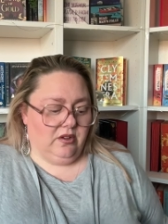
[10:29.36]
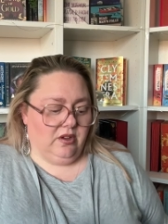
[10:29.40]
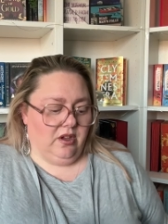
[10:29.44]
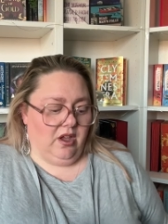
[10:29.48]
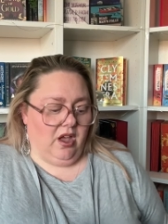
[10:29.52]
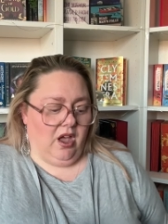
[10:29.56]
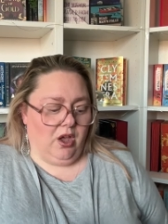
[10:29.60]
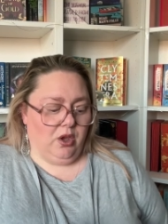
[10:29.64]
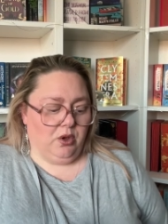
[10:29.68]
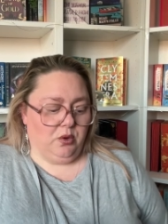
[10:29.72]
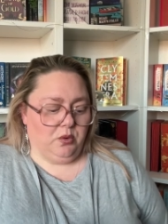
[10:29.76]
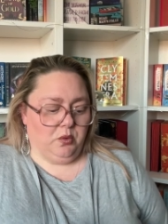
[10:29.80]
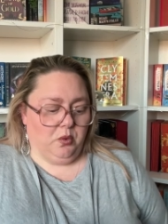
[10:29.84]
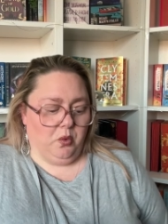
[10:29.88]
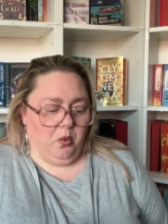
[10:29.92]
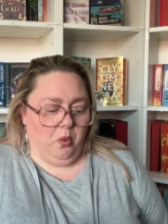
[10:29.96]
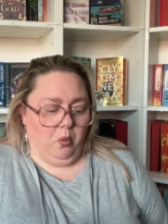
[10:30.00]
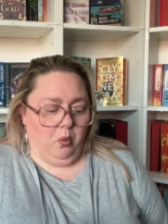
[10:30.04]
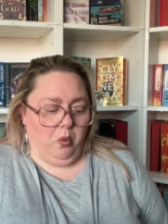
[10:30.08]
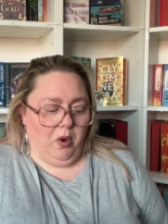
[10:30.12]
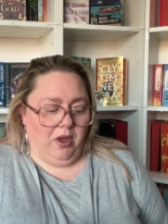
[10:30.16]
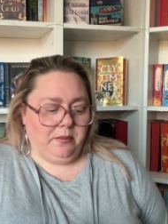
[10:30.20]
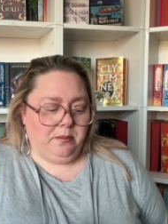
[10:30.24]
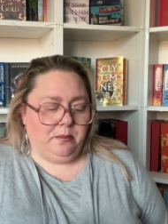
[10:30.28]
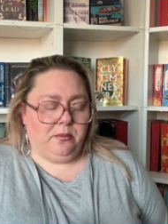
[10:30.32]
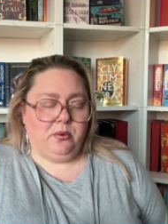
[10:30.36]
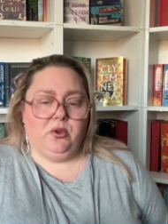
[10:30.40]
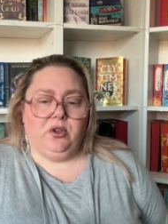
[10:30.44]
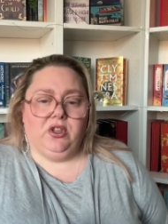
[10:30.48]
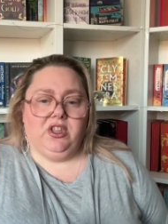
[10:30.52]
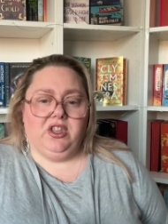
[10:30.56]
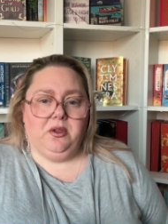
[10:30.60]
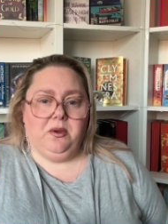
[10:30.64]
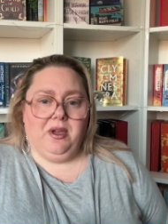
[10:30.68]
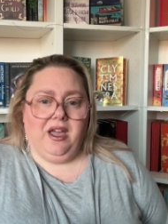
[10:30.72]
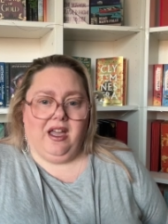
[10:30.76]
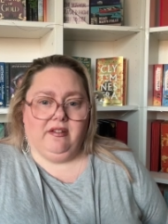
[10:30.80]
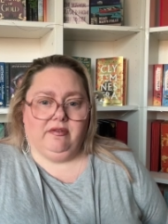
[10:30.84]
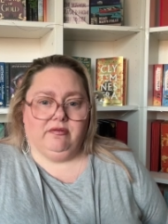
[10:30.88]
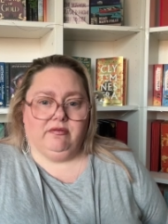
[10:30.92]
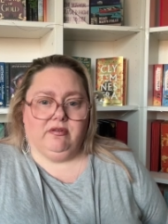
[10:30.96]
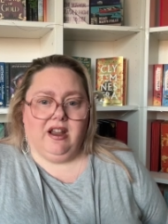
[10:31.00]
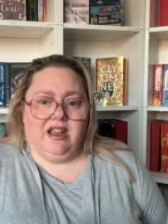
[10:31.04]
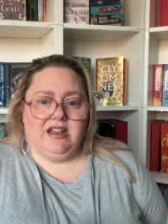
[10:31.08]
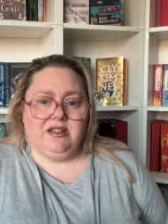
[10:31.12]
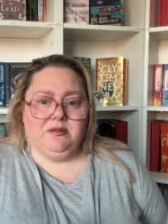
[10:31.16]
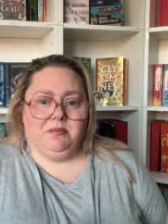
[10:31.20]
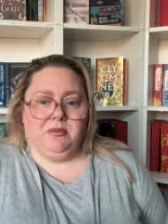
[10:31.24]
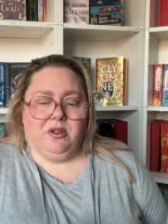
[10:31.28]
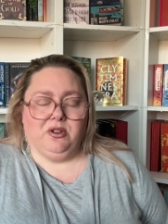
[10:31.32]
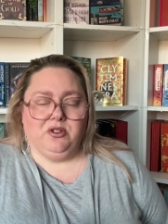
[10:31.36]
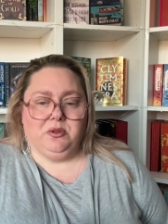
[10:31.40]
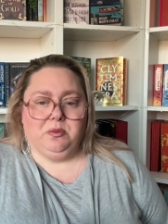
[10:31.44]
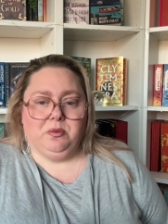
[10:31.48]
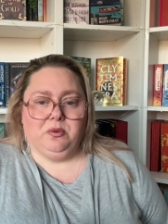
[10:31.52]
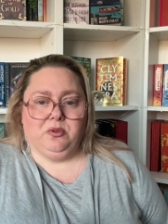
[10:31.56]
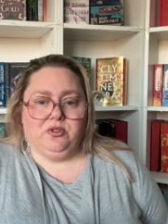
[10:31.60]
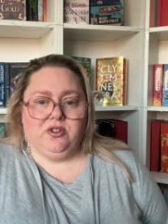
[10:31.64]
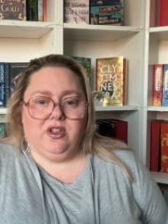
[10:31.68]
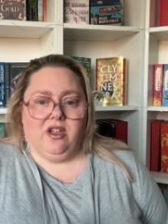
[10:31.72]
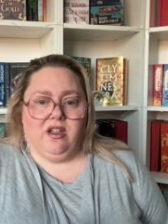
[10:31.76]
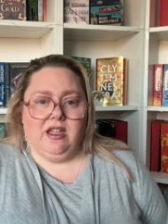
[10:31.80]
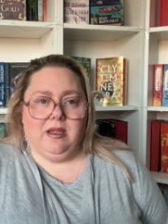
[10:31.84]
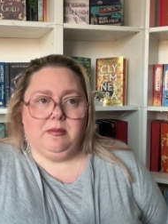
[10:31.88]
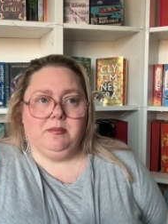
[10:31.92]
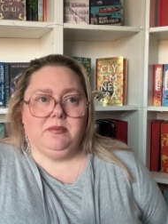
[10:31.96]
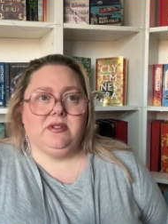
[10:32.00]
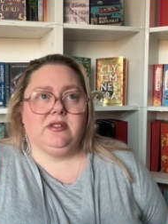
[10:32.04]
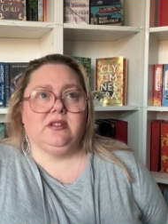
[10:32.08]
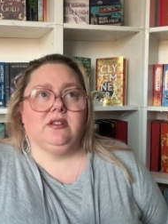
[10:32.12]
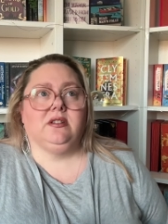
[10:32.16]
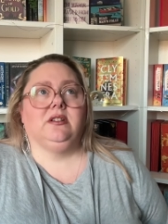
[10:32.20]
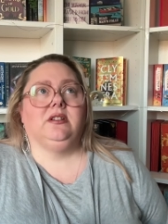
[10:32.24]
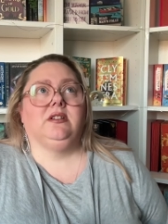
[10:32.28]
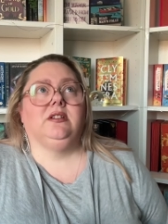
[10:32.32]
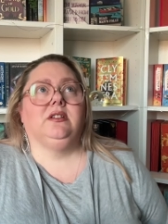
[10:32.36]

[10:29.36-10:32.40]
Oh, one book you have read multiple times.